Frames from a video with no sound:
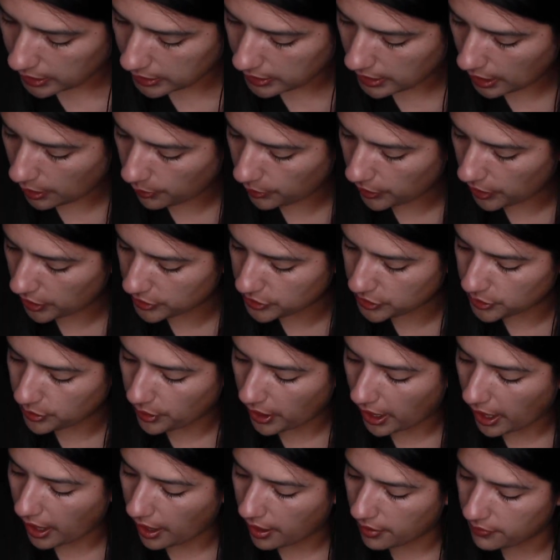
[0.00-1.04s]
Now we also
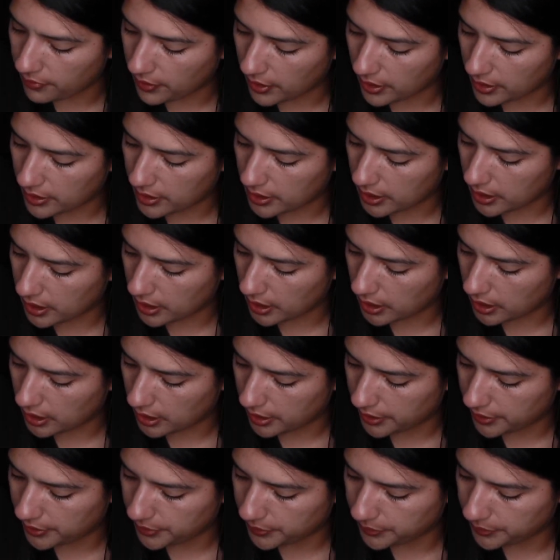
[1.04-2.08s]
have the